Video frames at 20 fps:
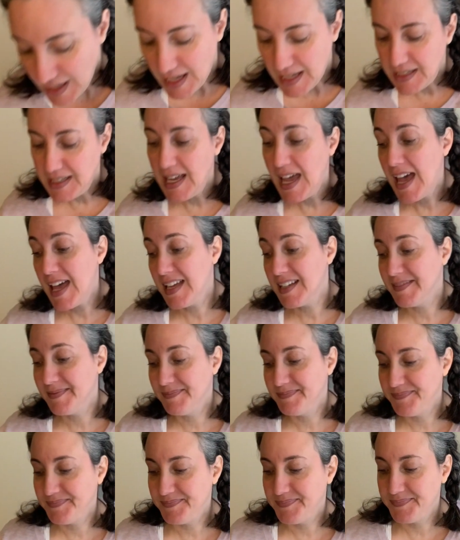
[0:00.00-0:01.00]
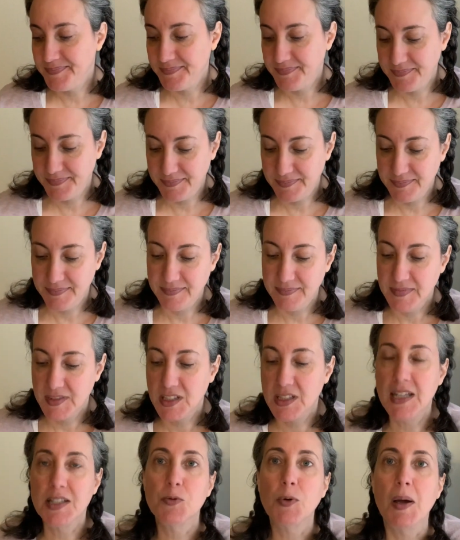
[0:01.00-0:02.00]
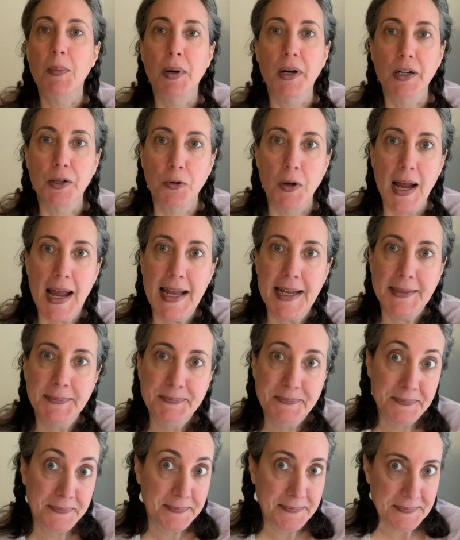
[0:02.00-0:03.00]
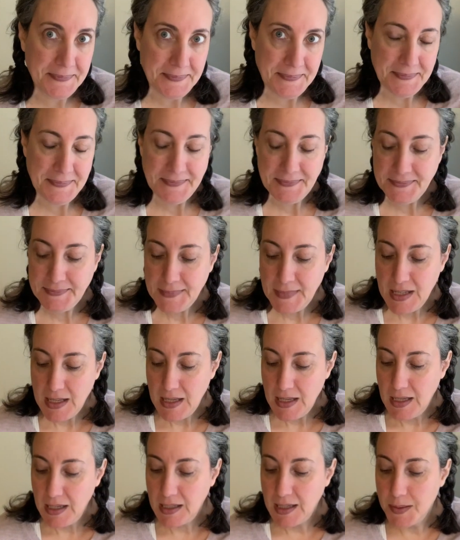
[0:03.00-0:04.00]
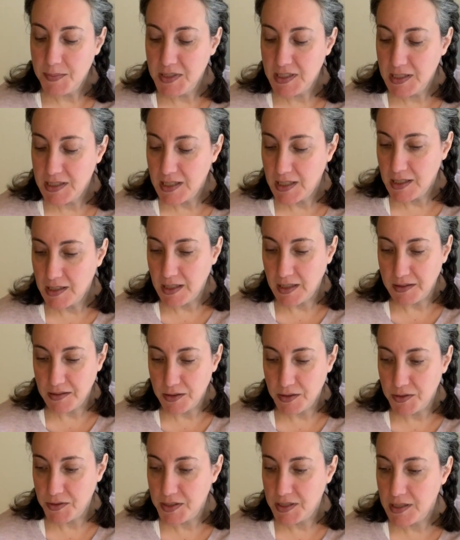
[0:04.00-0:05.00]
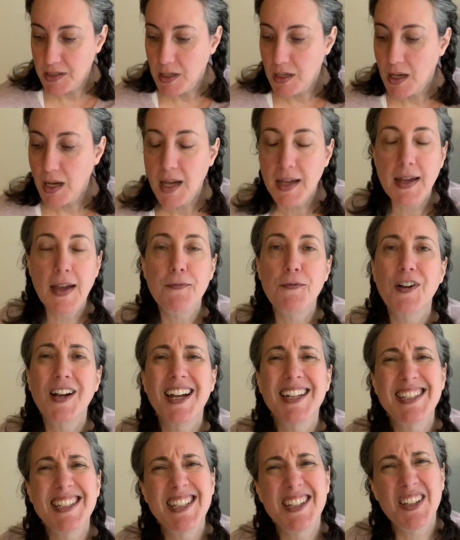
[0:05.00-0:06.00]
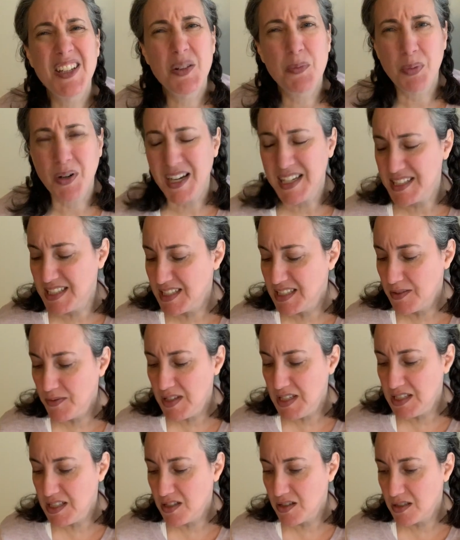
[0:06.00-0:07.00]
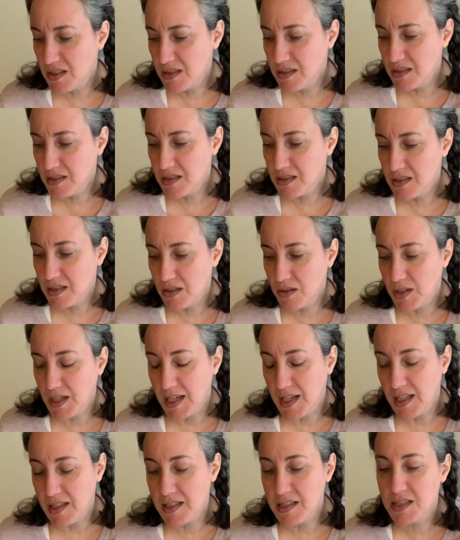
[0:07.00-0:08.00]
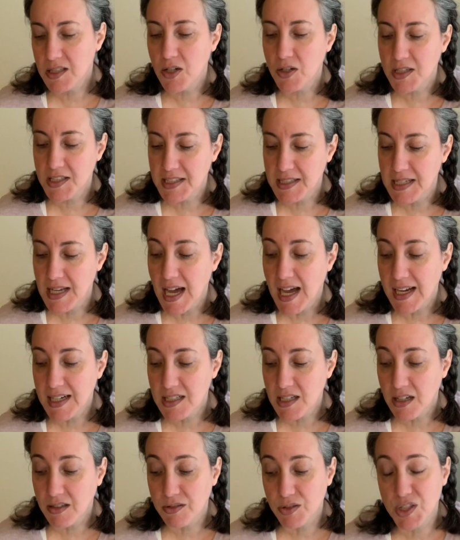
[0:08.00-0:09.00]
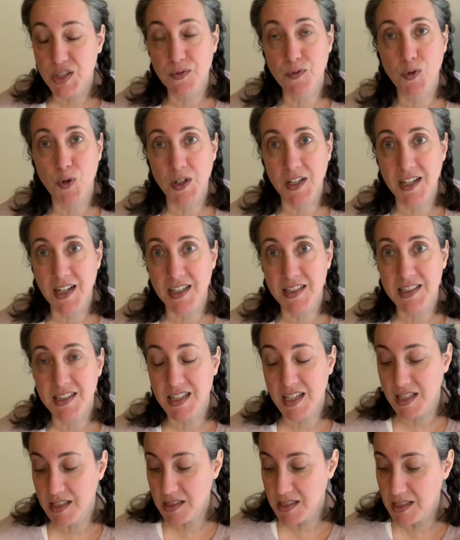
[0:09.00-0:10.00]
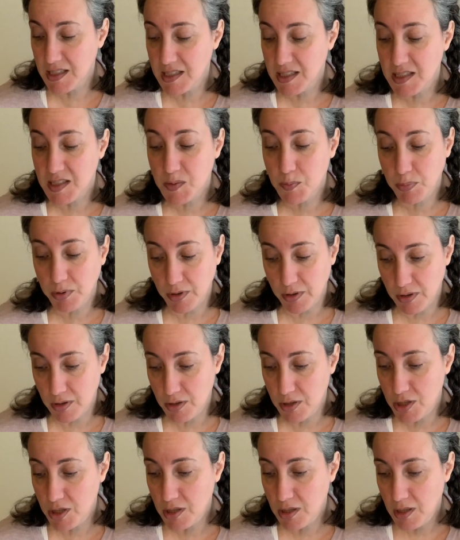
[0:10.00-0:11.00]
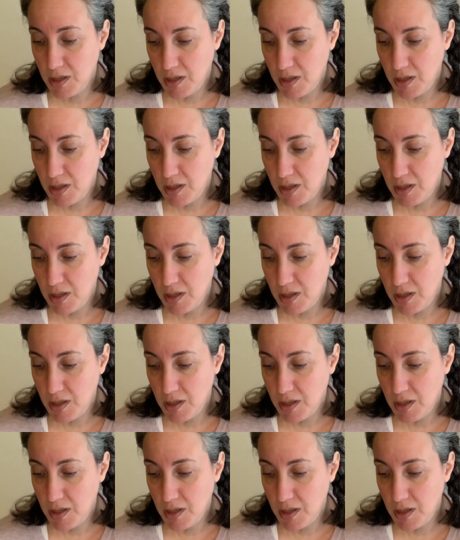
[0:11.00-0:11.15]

and yet, so that's why I bought gray. It comes in a ton of colors. I forgot to tell you the prices of these yarns. Okay, this yarn is $9.49. It's a splurge.